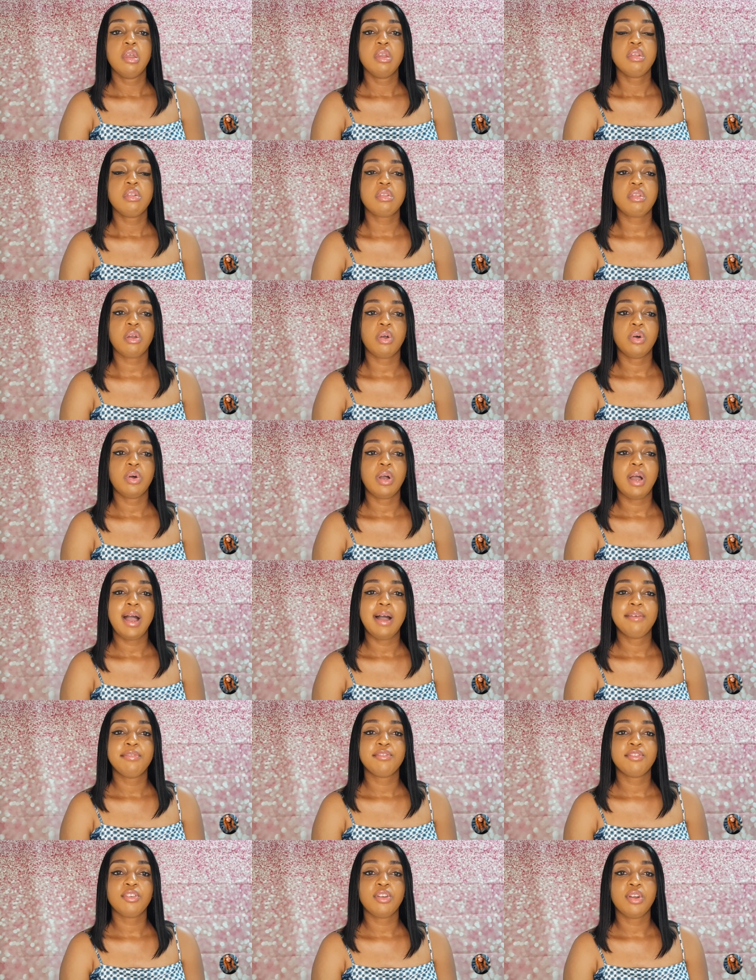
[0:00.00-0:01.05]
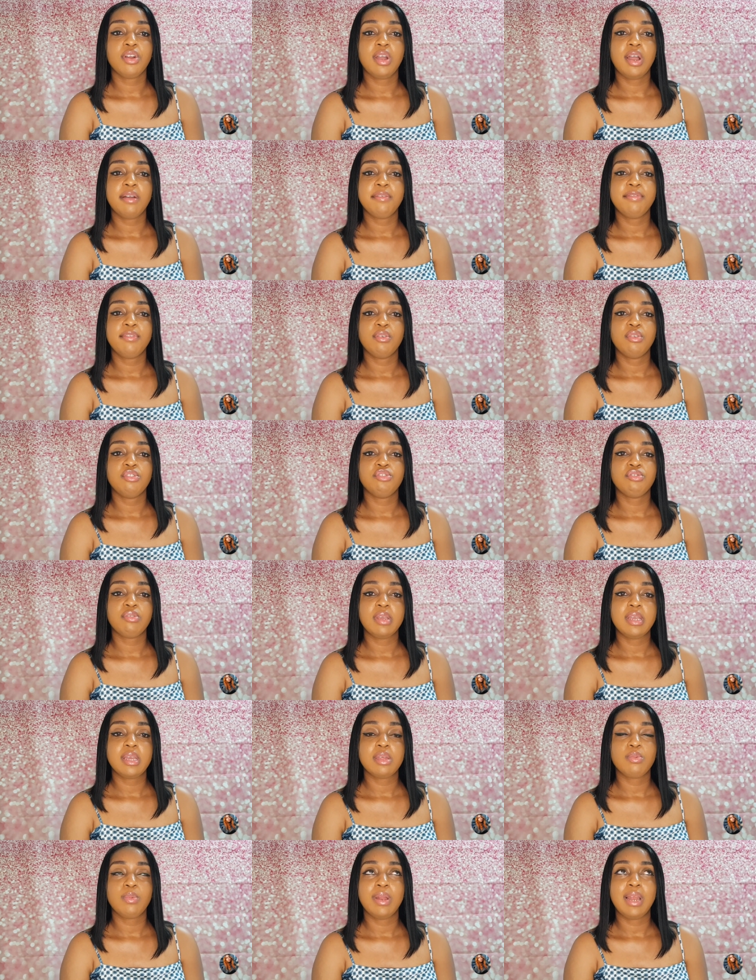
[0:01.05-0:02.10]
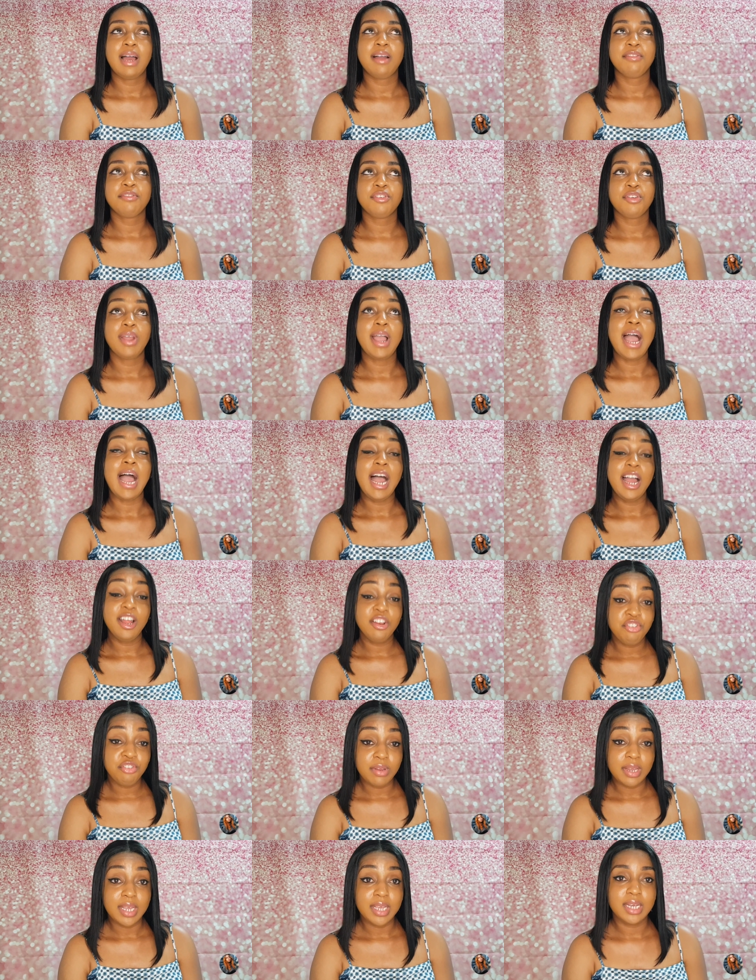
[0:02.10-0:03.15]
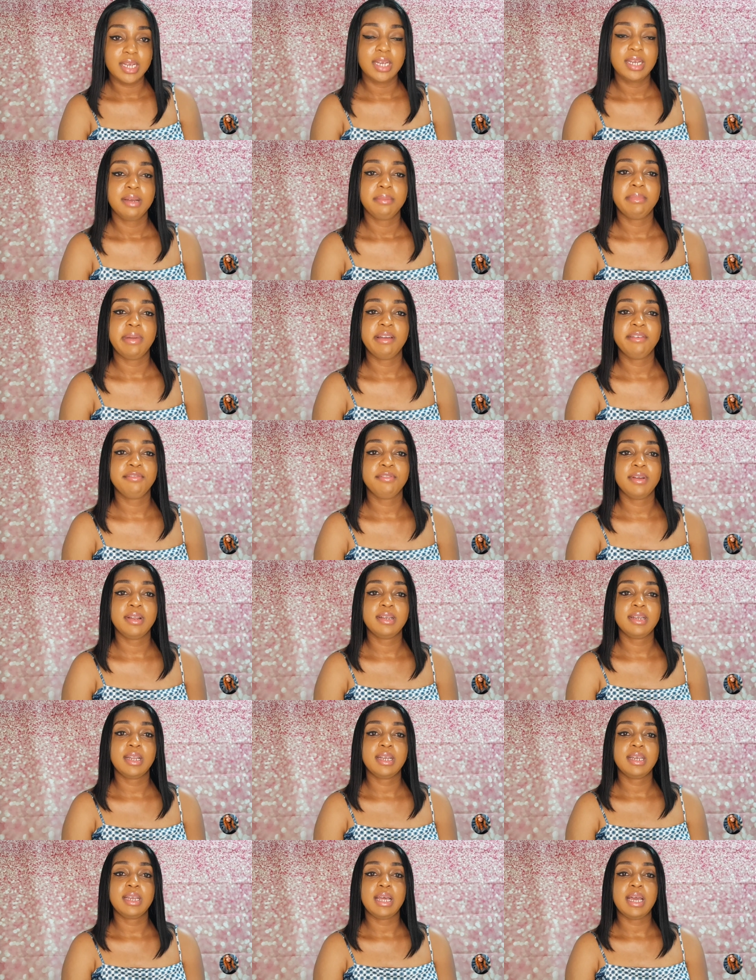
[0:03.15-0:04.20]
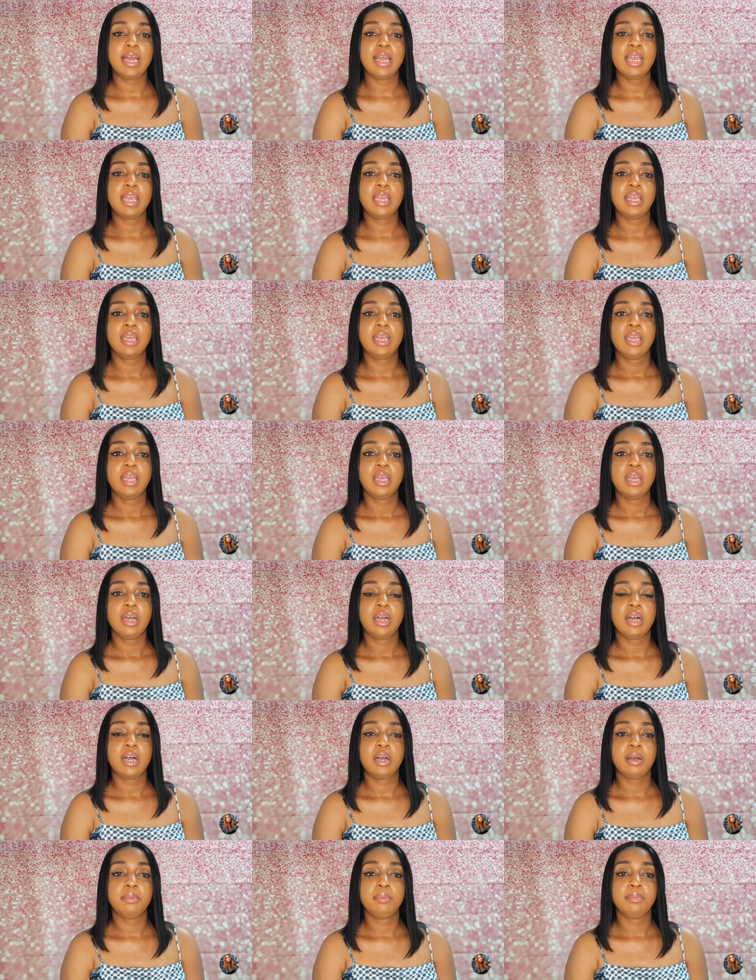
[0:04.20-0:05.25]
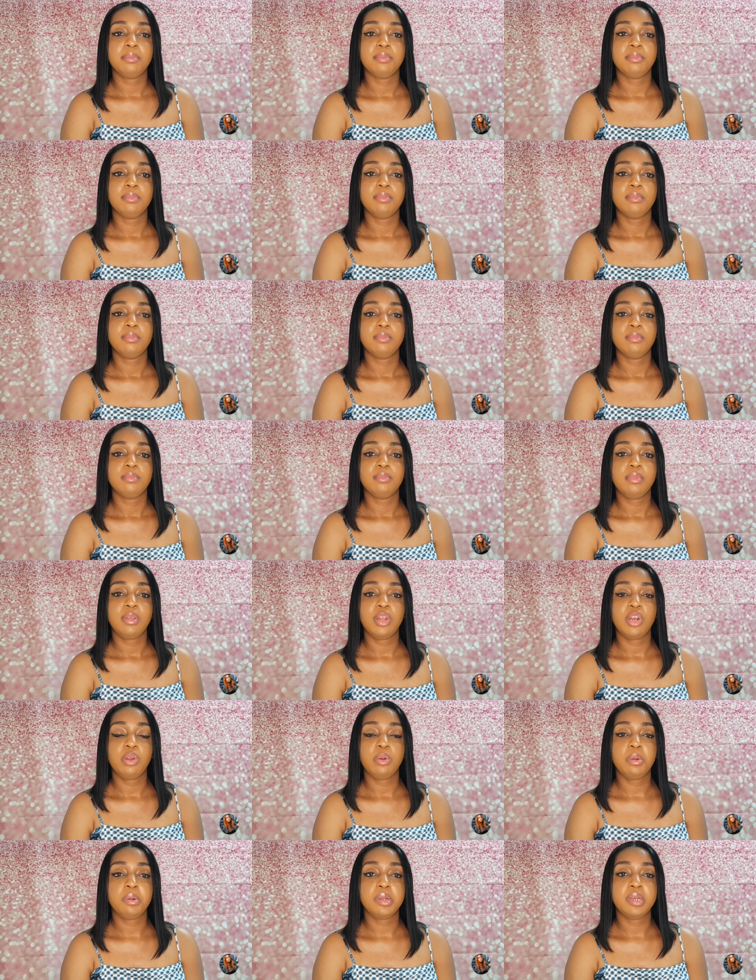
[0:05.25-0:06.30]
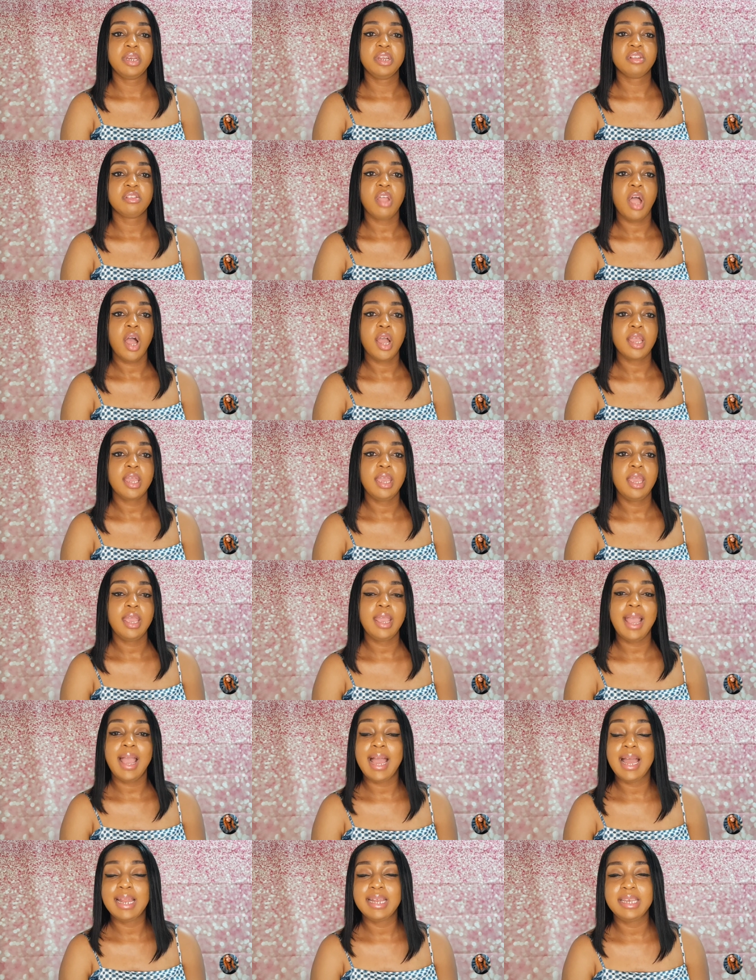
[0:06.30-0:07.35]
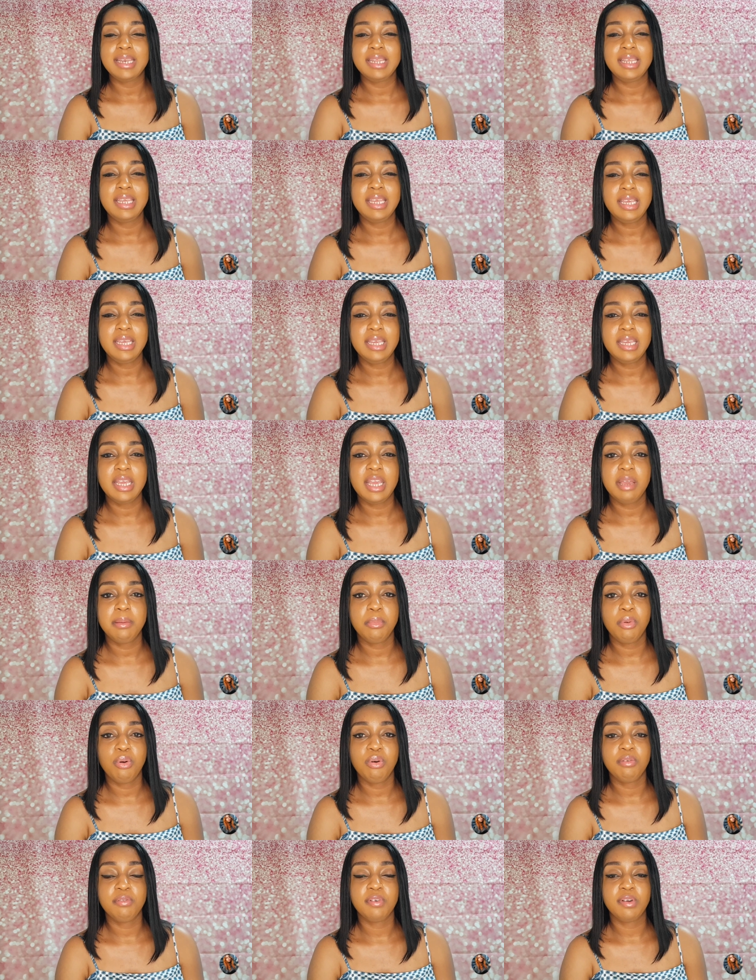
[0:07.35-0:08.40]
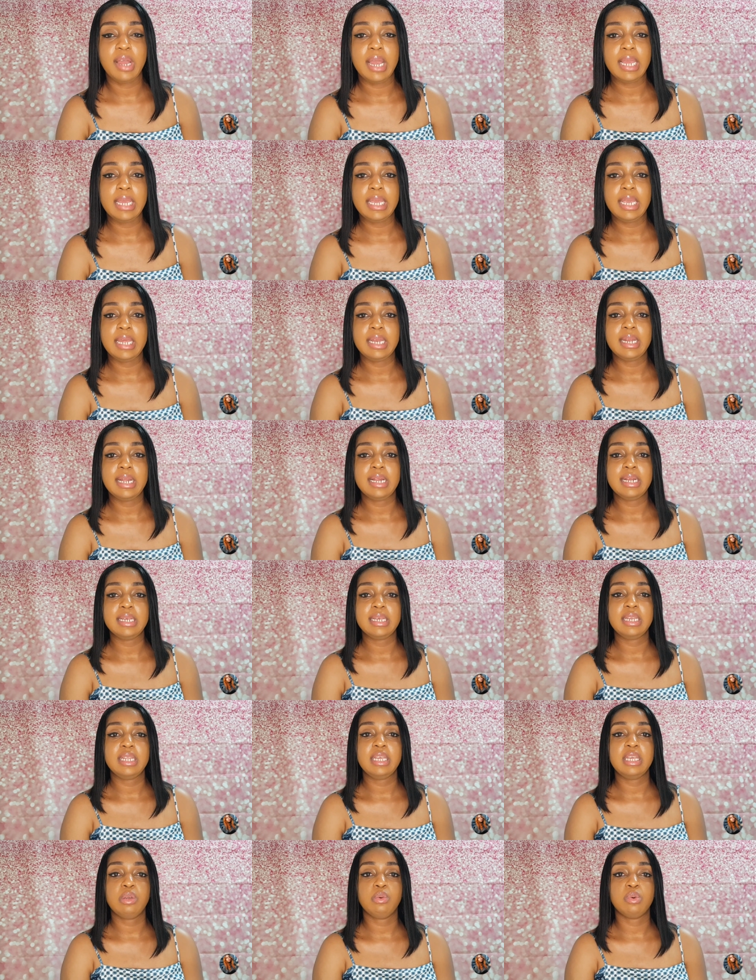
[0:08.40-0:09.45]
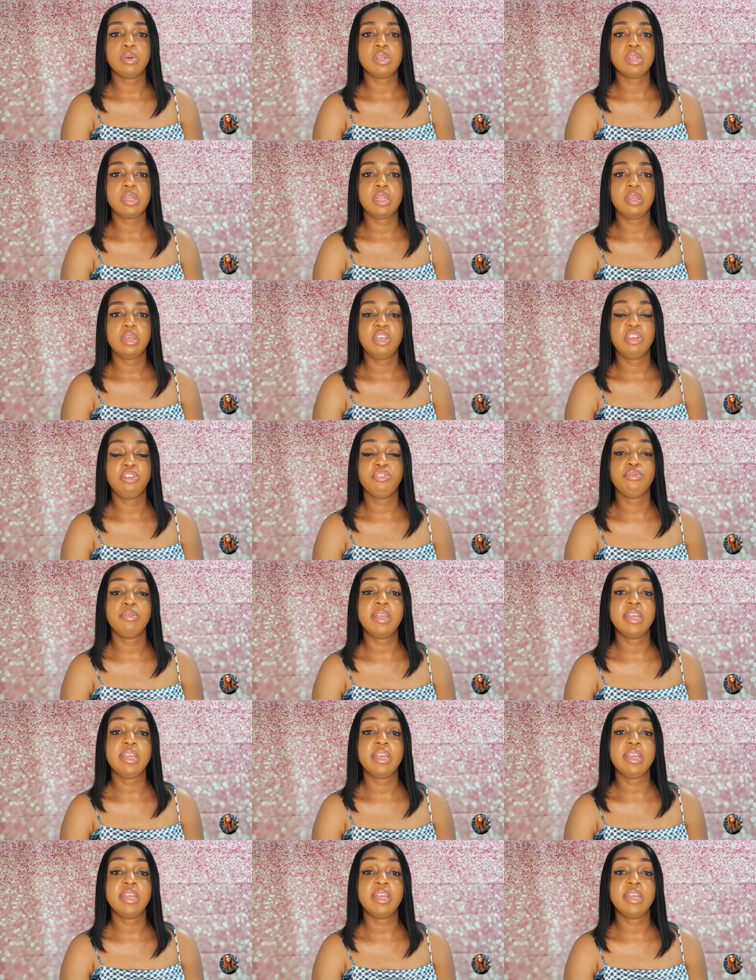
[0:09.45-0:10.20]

So after a few drinks, but after a drink, my friend and I um you know, we were there talking, and he came over again and he was he